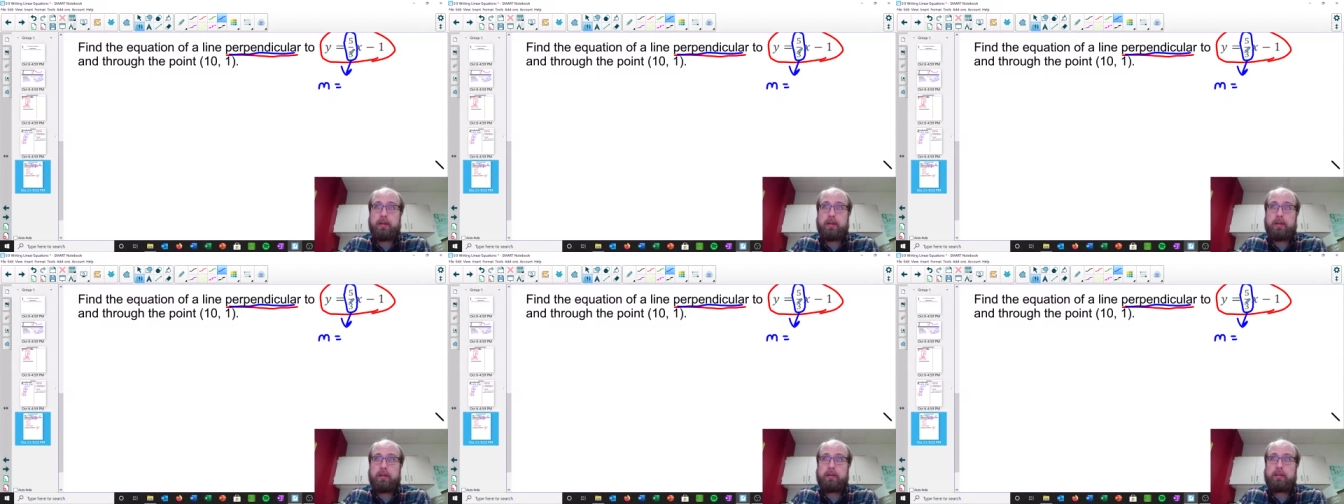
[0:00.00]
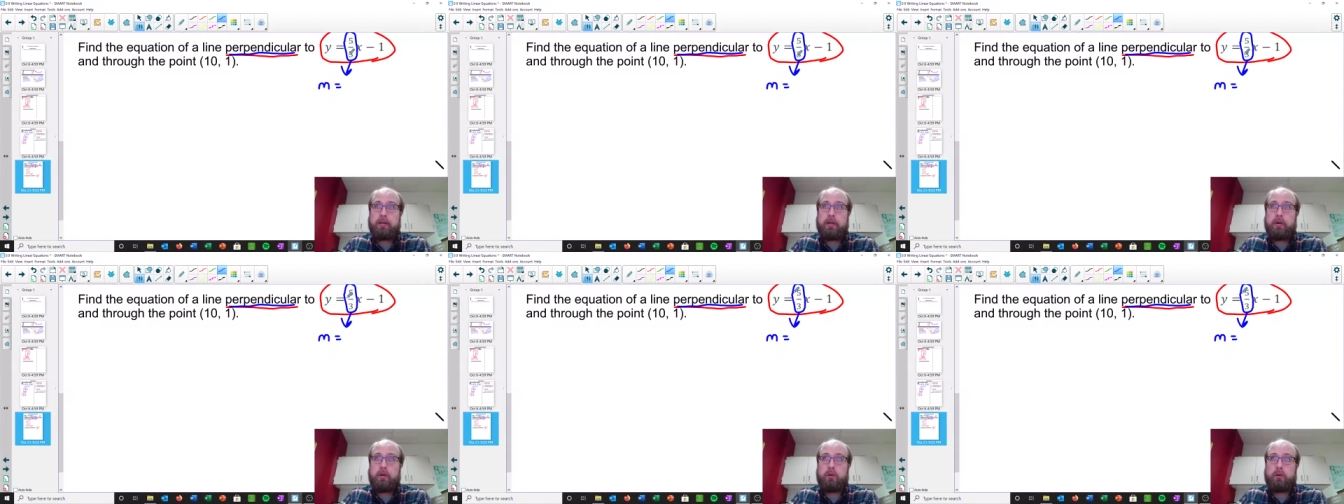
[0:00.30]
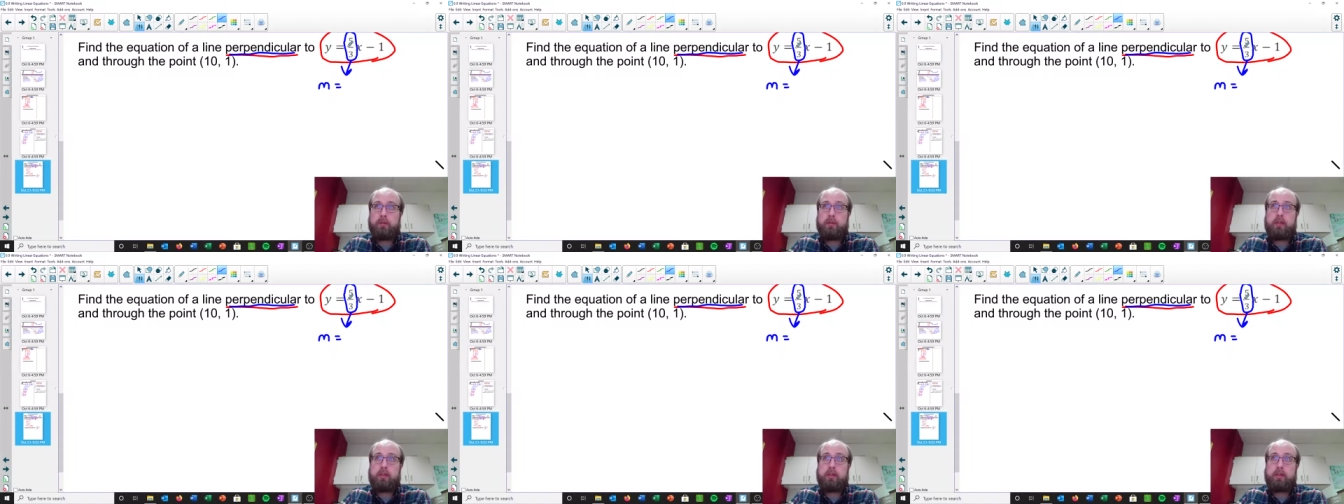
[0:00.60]
So
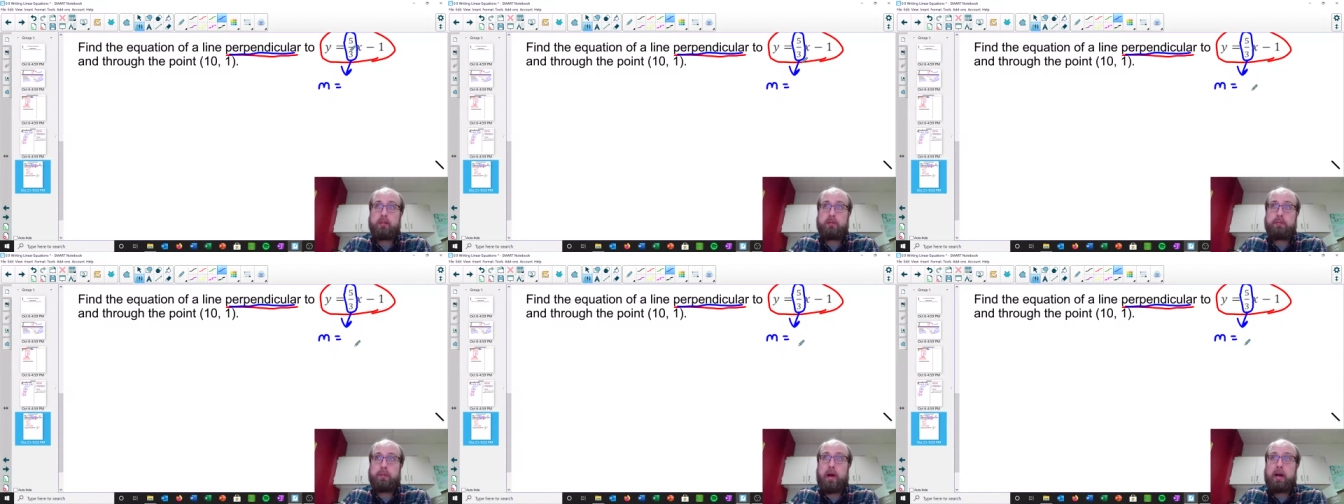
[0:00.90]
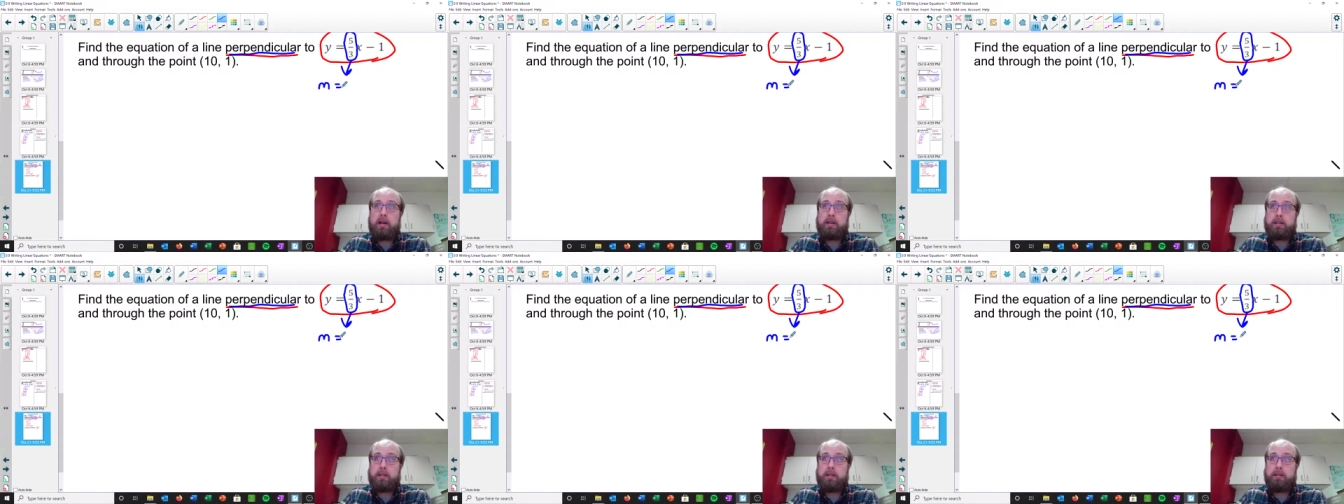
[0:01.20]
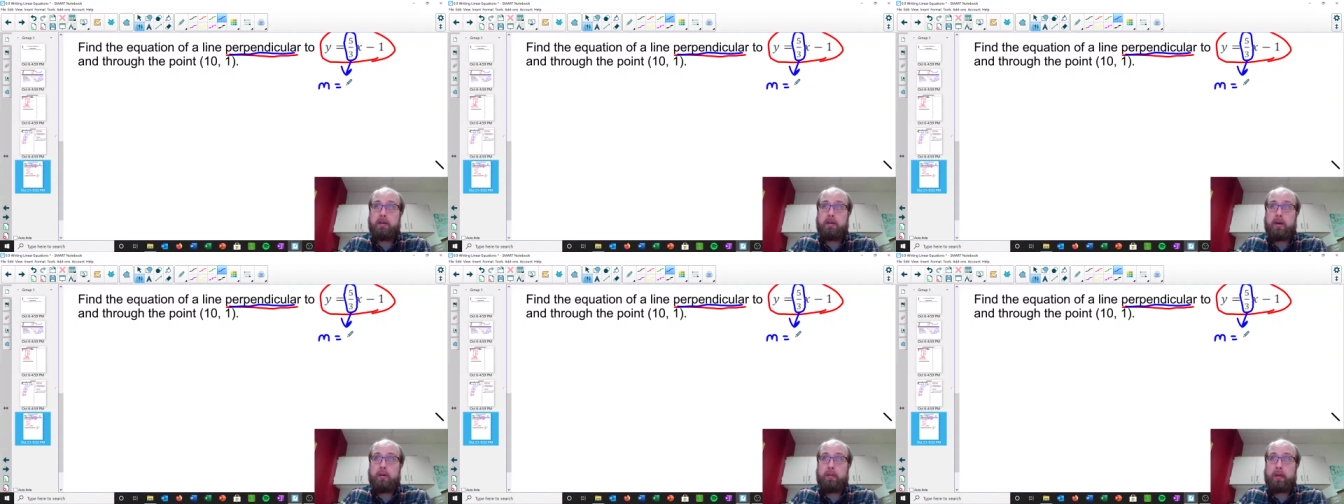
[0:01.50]
since it's
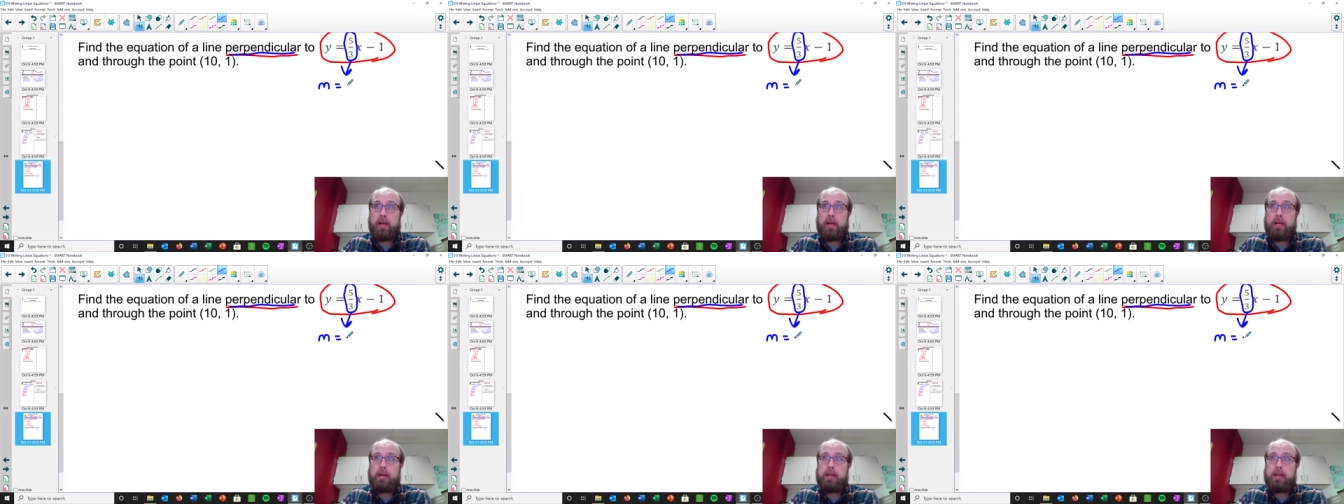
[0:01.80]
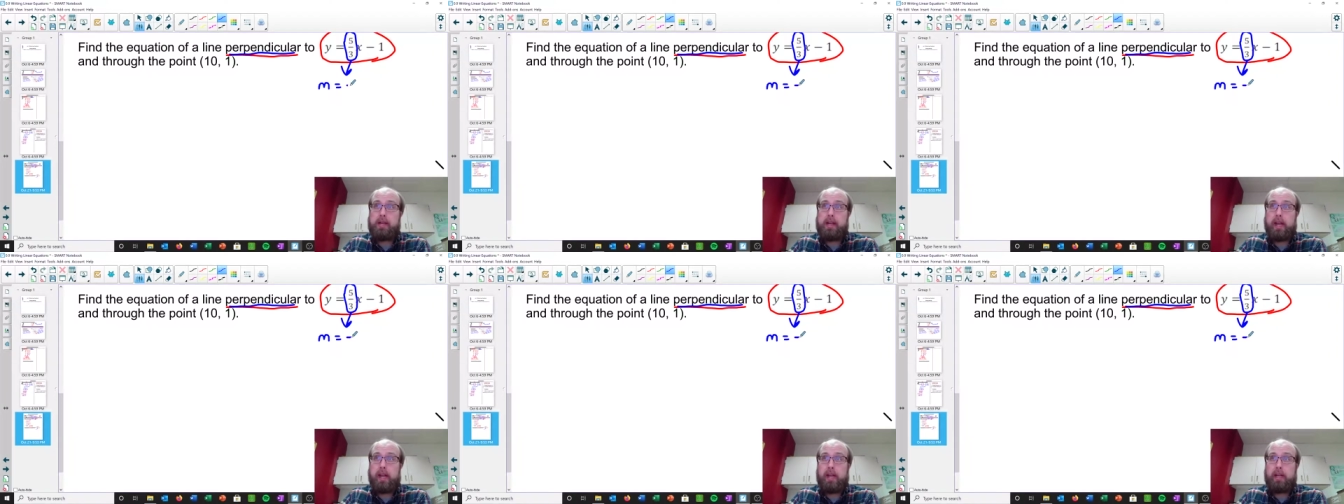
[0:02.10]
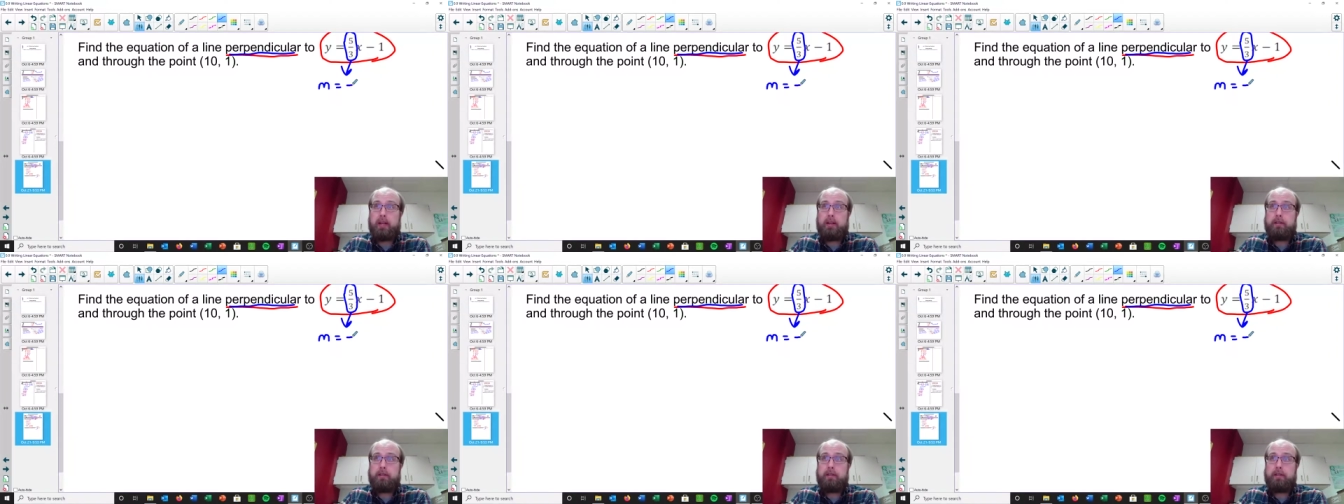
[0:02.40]
positive, I'll make it
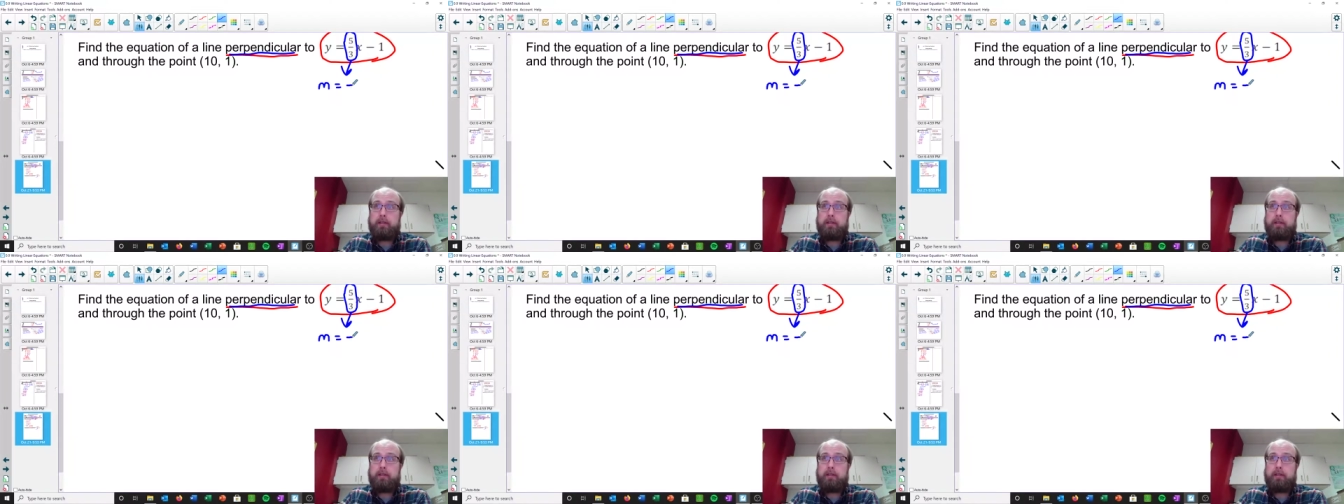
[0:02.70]
negative.